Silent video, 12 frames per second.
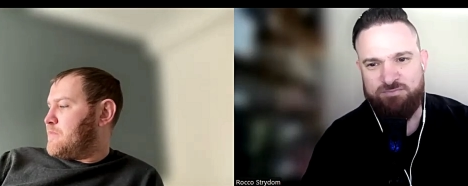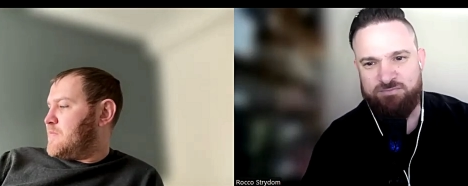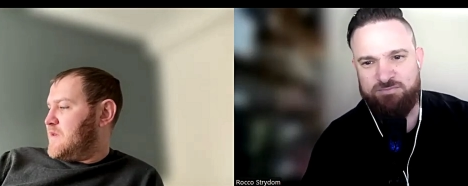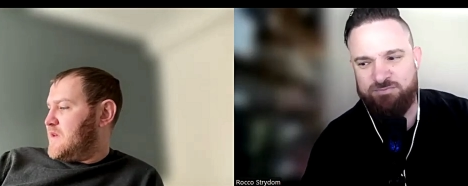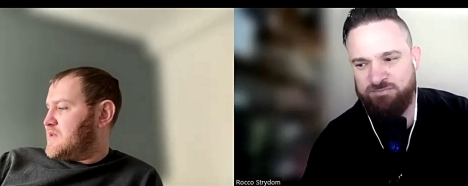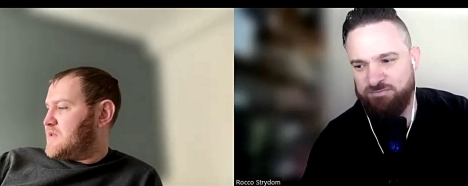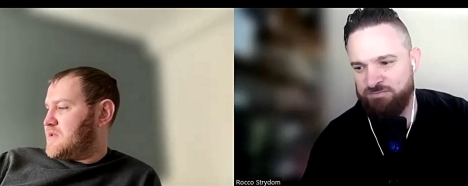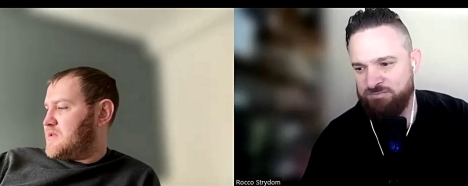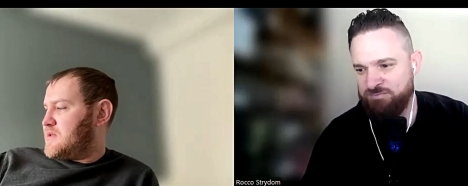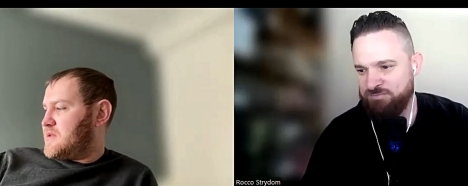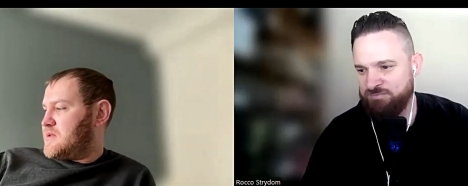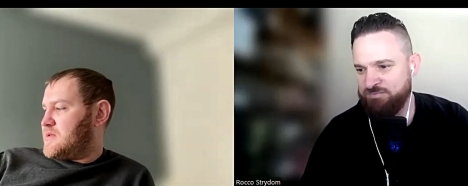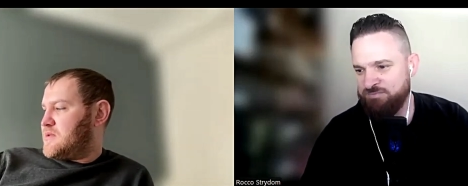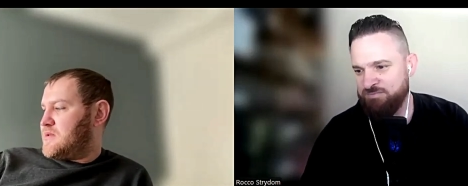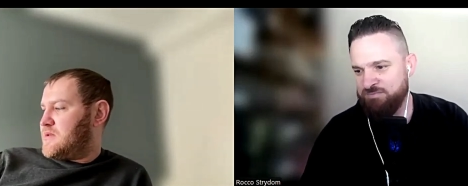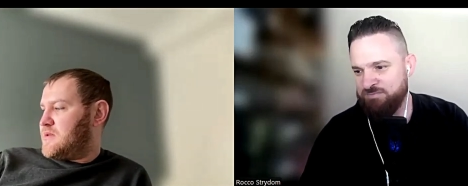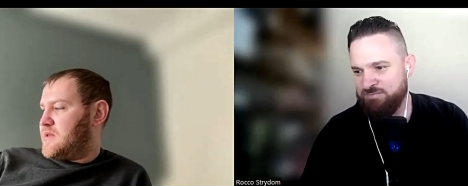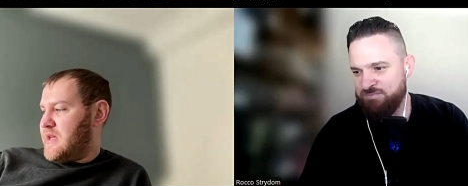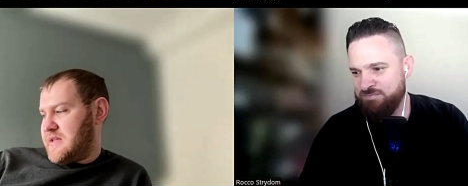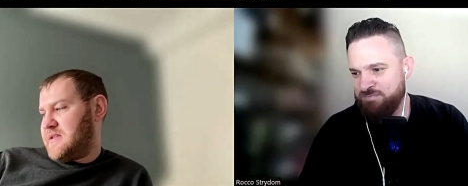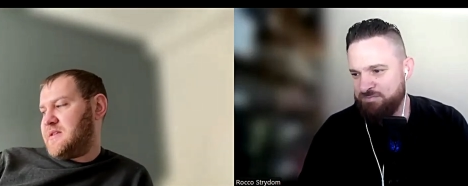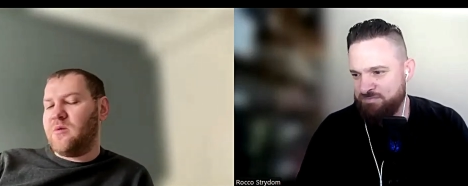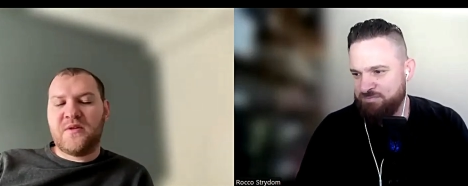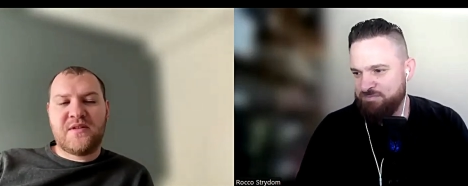Speaker 1: this
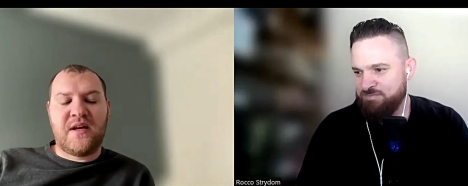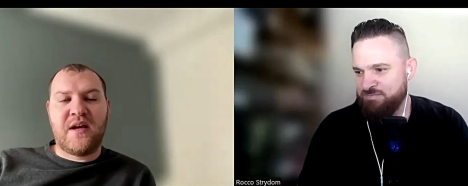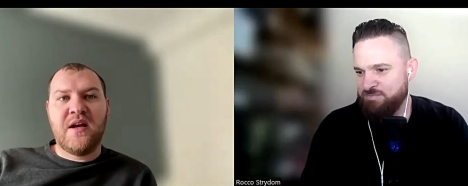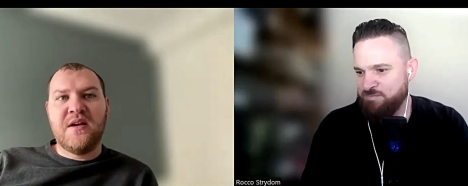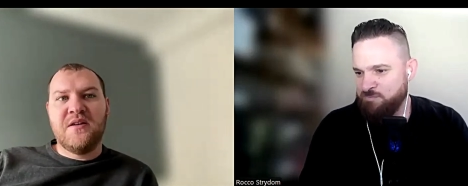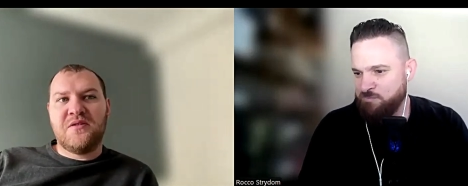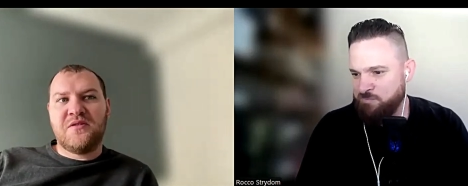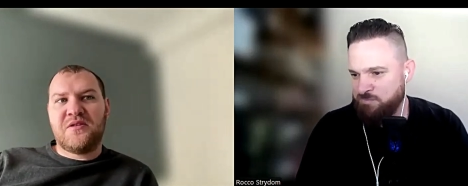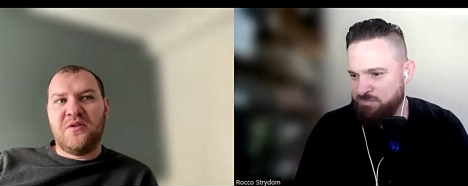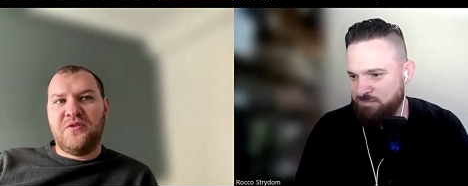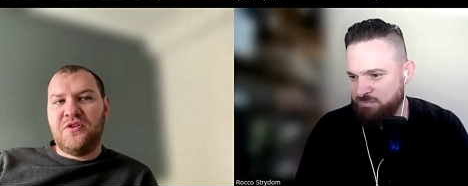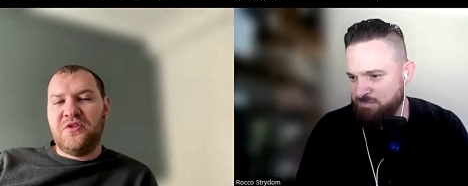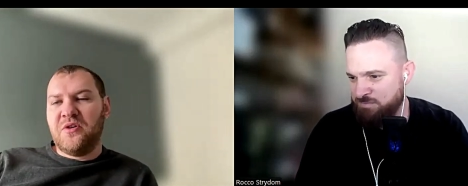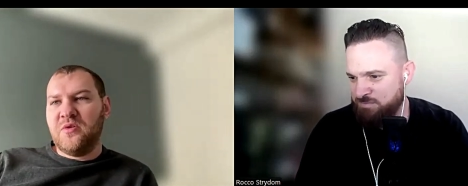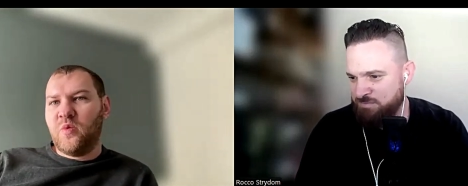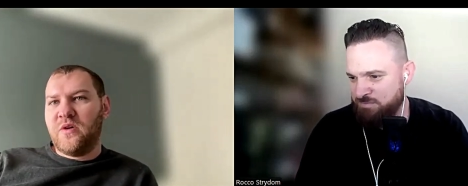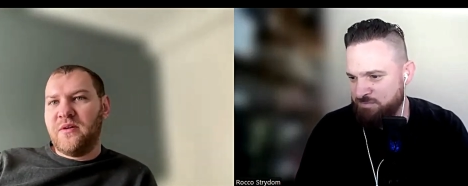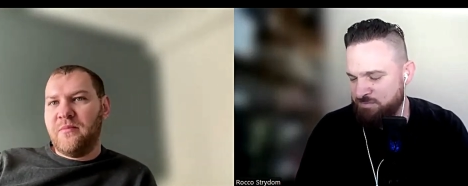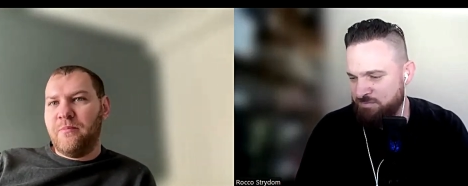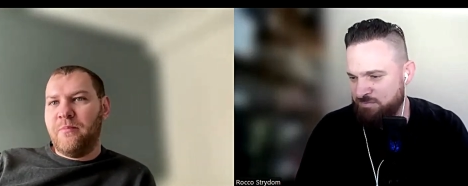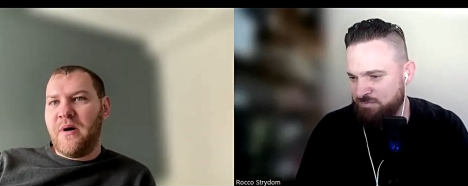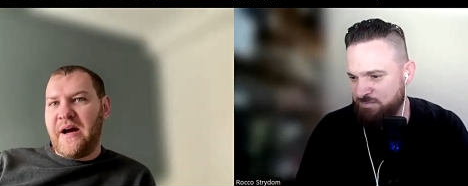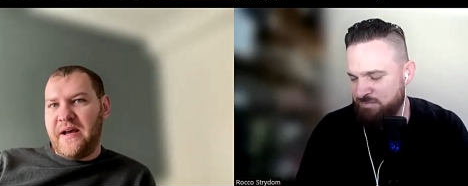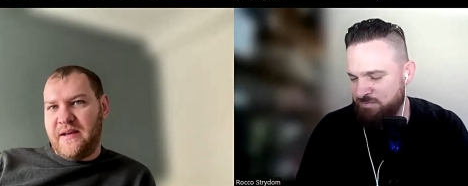this I would say. So you don't want
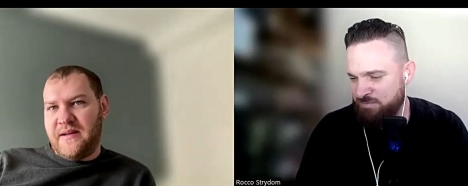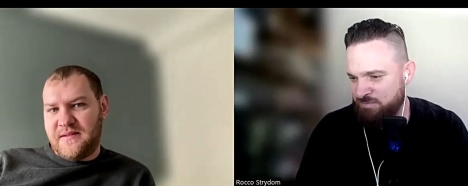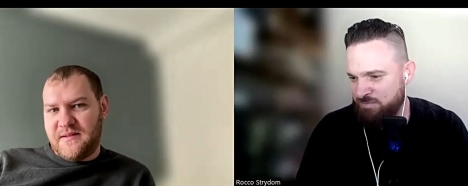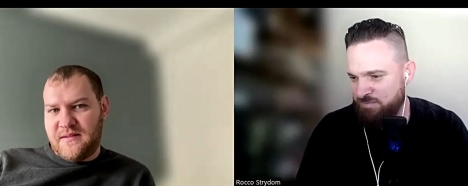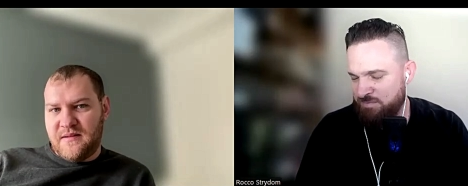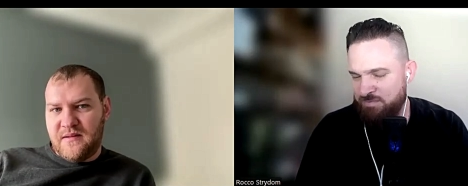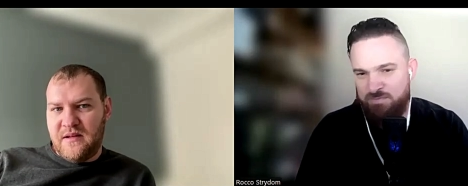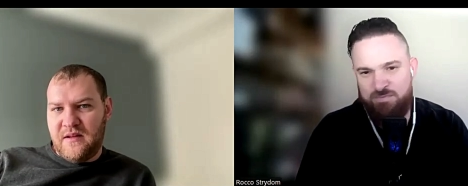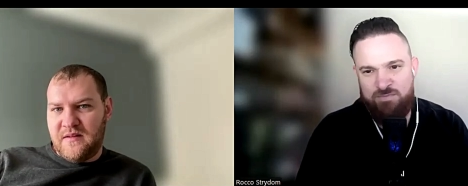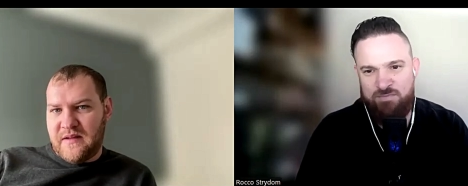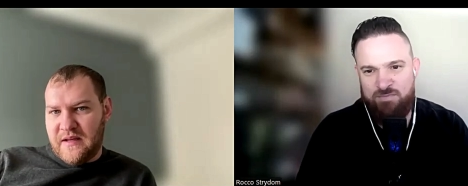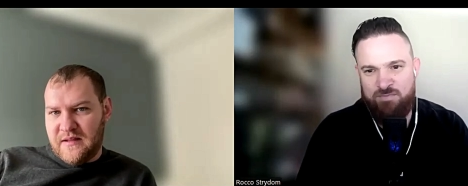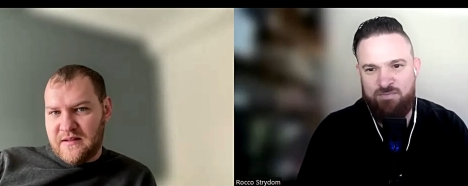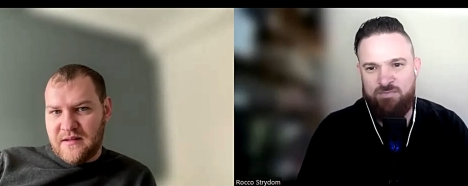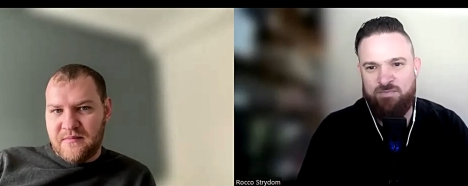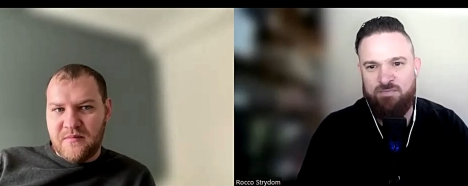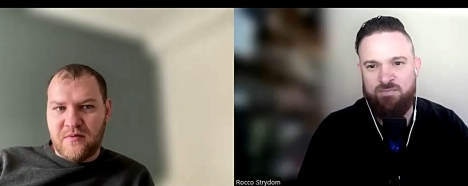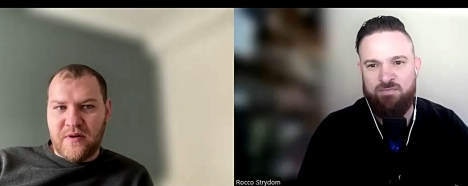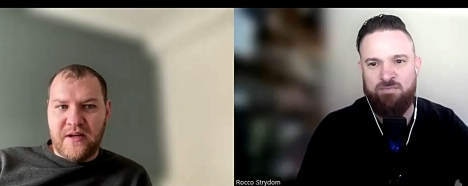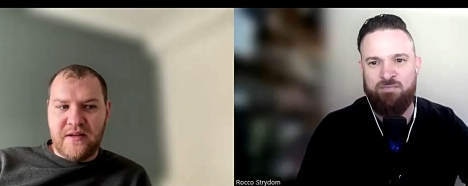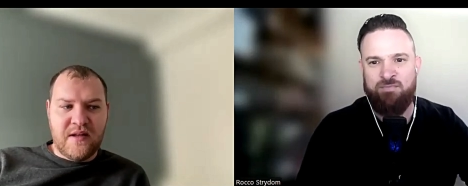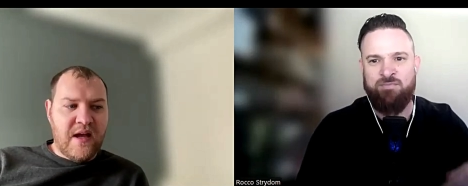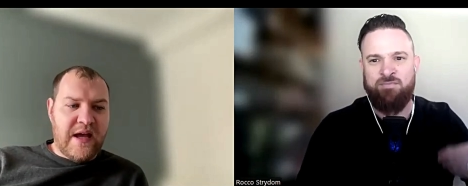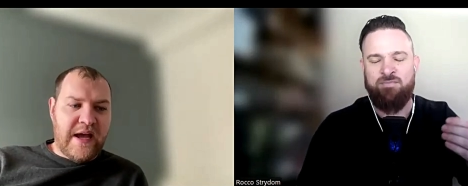bias in the data, right?
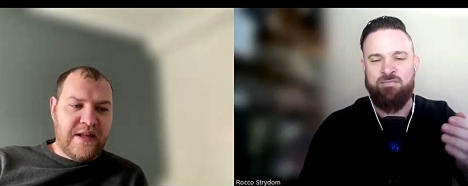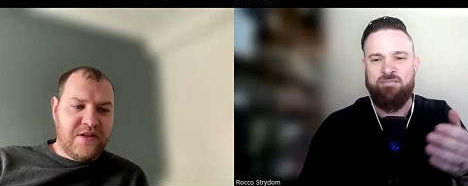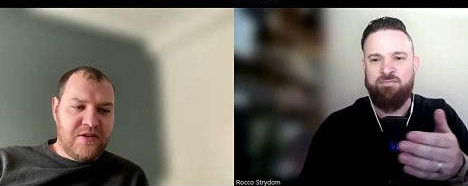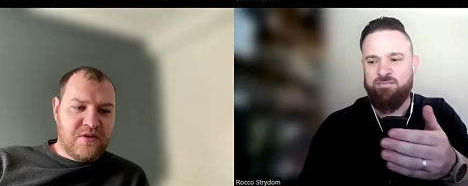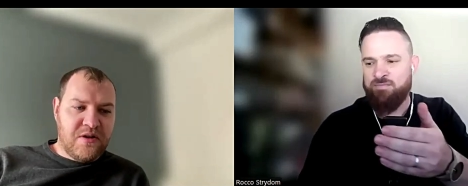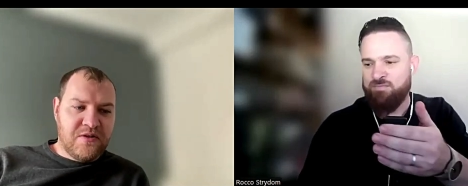Mm. And you